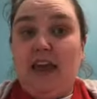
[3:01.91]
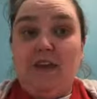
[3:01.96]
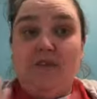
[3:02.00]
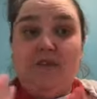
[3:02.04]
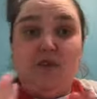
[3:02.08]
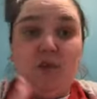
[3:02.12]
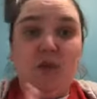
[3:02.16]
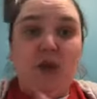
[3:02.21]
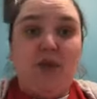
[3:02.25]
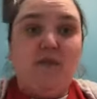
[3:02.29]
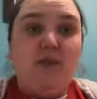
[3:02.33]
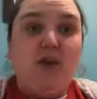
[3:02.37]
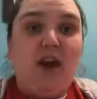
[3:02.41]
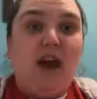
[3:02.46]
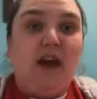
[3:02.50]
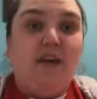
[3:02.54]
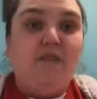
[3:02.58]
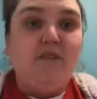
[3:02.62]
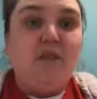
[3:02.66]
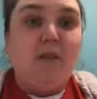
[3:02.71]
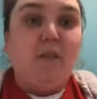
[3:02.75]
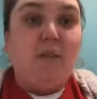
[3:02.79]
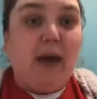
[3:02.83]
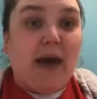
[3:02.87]
if you ever
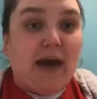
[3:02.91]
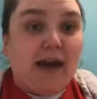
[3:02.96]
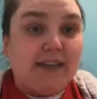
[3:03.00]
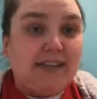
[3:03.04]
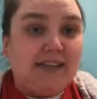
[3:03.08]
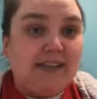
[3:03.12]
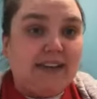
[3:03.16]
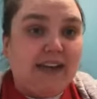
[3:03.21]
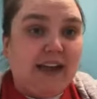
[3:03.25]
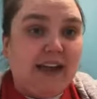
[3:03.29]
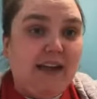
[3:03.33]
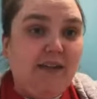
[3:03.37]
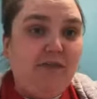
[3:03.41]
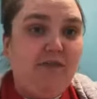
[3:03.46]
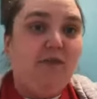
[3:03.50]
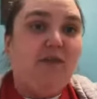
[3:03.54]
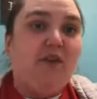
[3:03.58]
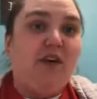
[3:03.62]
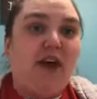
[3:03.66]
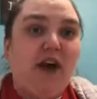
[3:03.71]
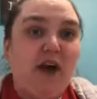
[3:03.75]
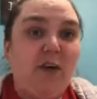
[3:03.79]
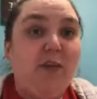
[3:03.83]
have to pass a knife,